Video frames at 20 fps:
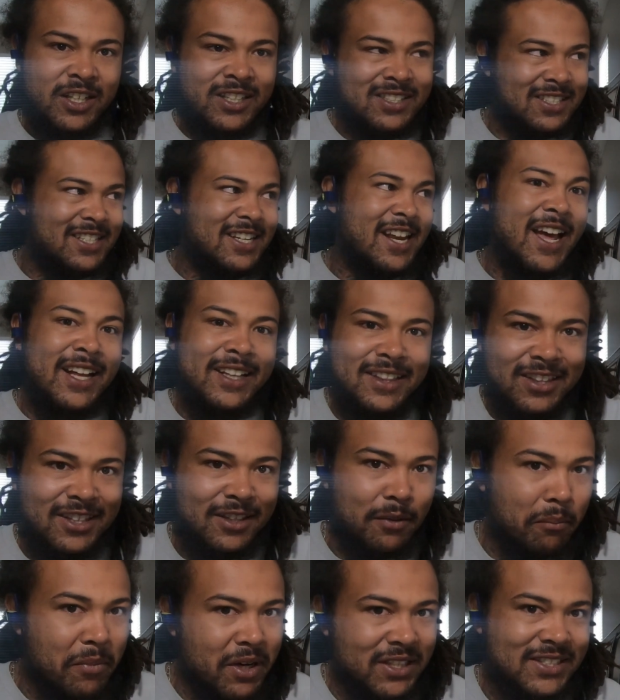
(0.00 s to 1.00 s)
It's not
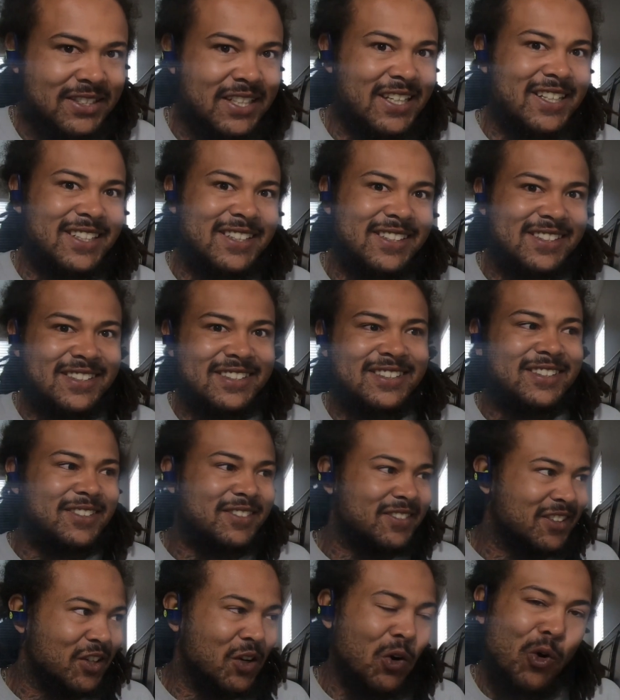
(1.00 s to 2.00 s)
the Mustangs
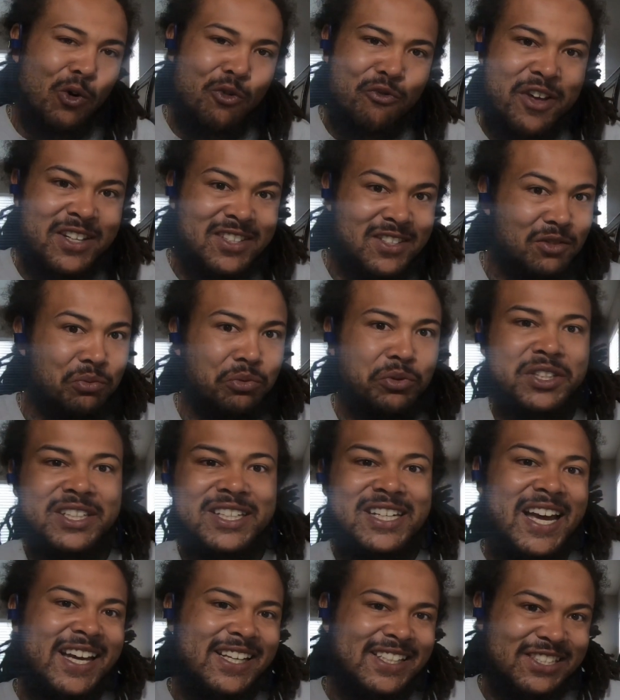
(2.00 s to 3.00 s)
and the Corvettes, the really
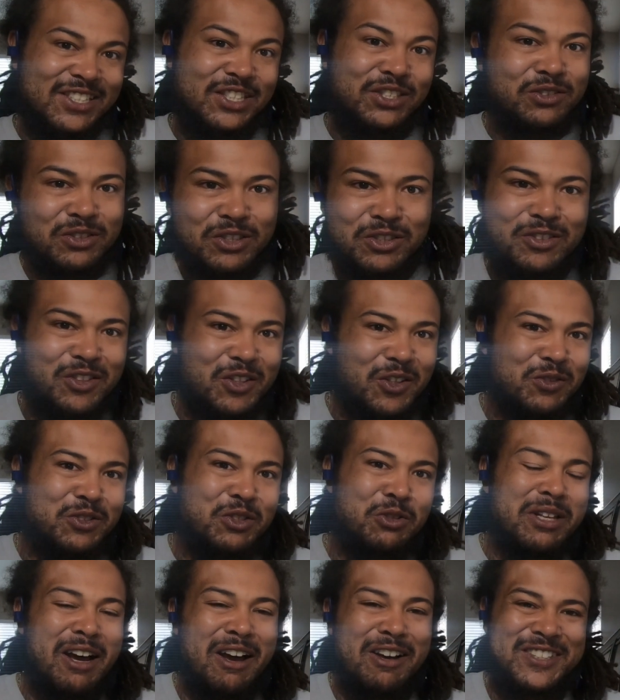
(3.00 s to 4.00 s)
nice, you know,
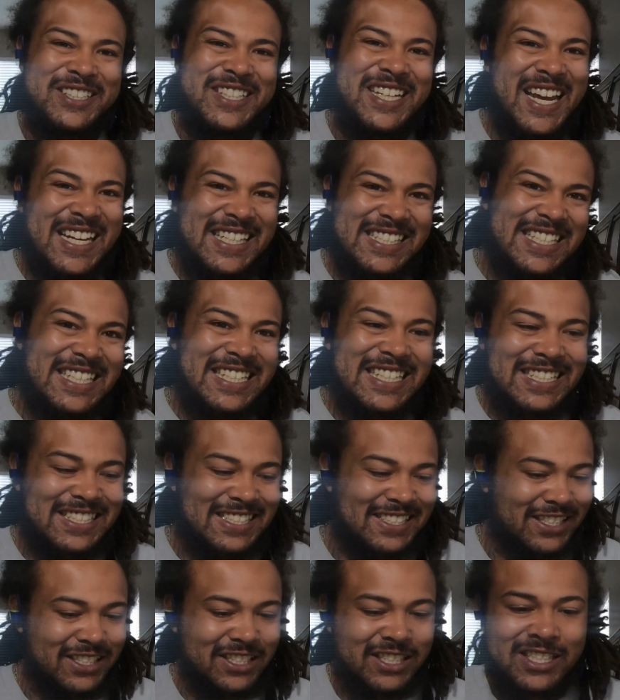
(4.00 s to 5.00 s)

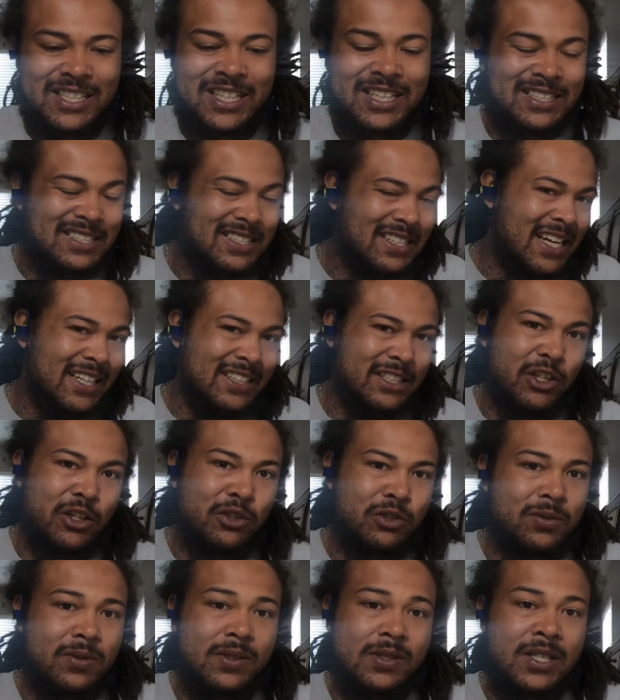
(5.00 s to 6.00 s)
2019s and shit. Like, it's not
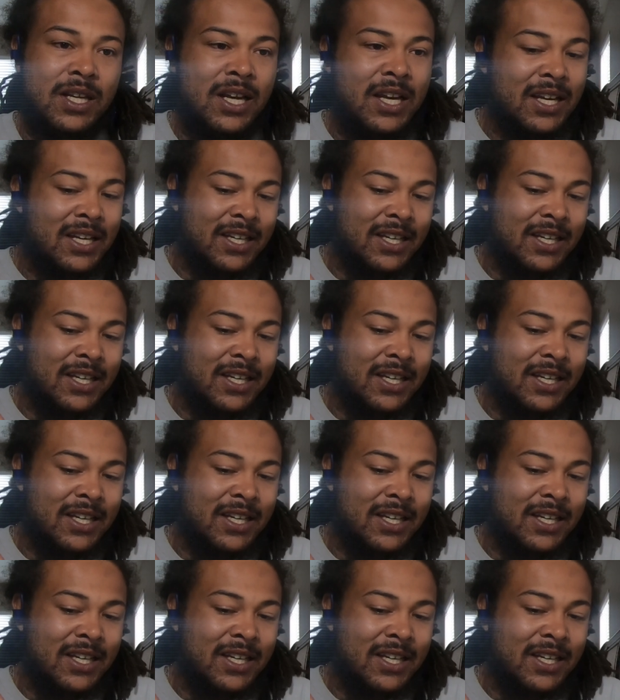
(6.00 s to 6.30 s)
those ones.